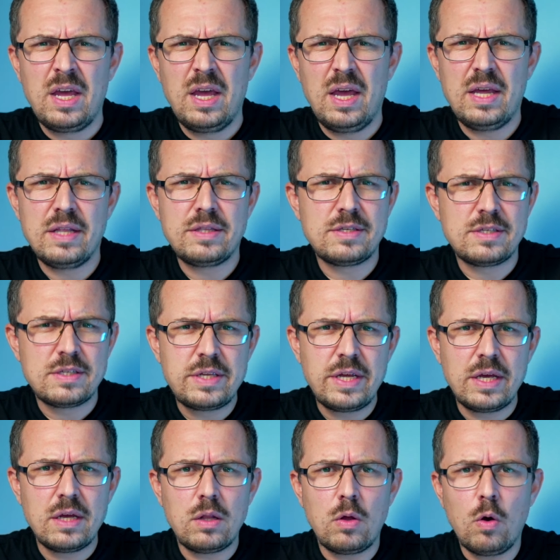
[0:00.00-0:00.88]
it
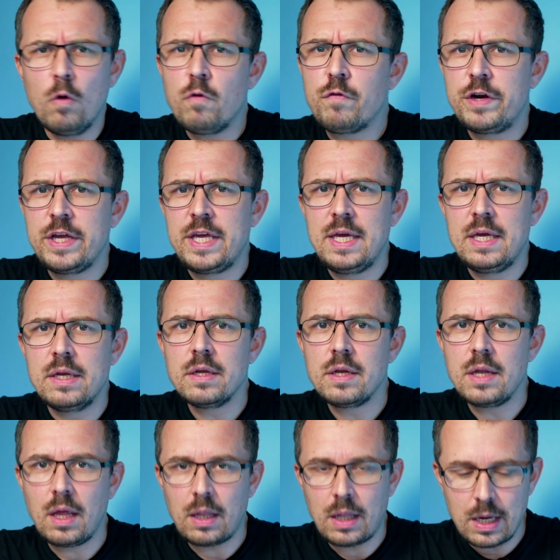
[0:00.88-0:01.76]
still
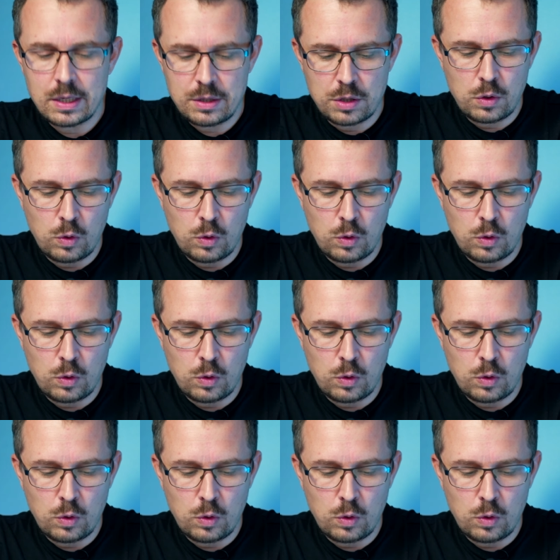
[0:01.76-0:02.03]
overheated a lot